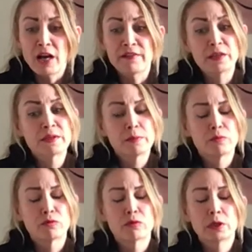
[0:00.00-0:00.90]
I found
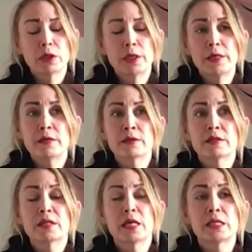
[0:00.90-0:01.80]
some really
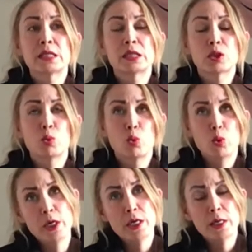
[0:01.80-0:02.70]
like
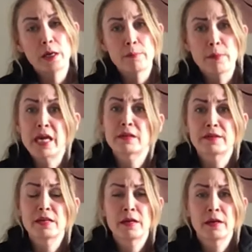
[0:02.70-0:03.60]
sweet,
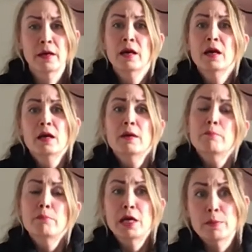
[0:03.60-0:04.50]
amazing
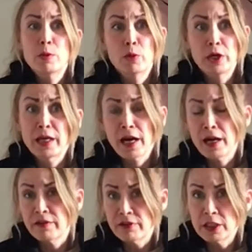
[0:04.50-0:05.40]
make me want to
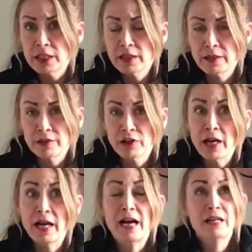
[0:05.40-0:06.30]
gag vintage.
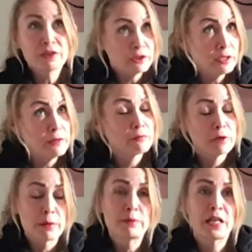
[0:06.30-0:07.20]
I actually
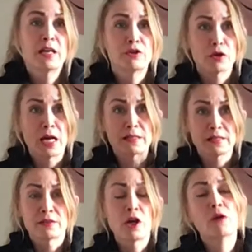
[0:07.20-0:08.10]
ripped a
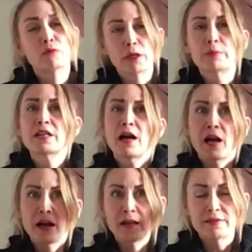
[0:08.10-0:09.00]
dress, not ripped,
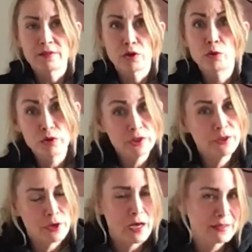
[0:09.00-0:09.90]
I scooched a
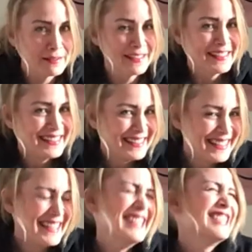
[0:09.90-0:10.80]
dress,
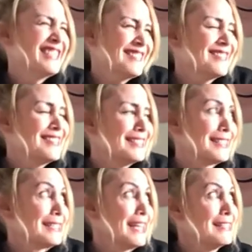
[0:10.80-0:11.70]
a
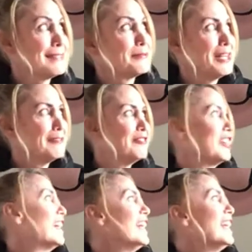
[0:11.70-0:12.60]
little nicer way to put
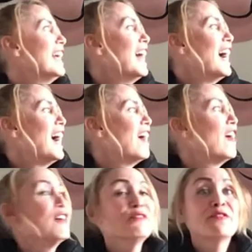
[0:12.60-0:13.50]
it,
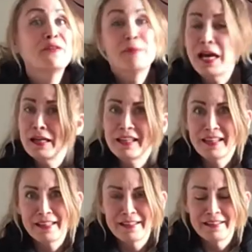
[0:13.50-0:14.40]
off of a
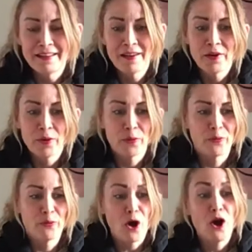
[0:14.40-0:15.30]
mannequin
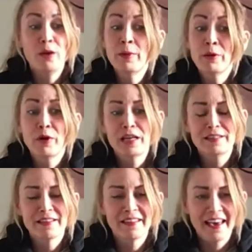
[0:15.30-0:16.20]
on my way
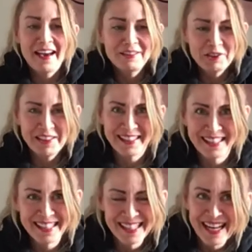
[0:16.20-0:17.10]
to the
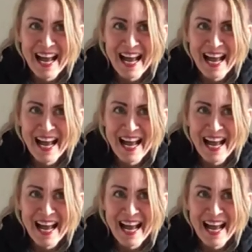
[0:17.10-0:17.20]
cashier.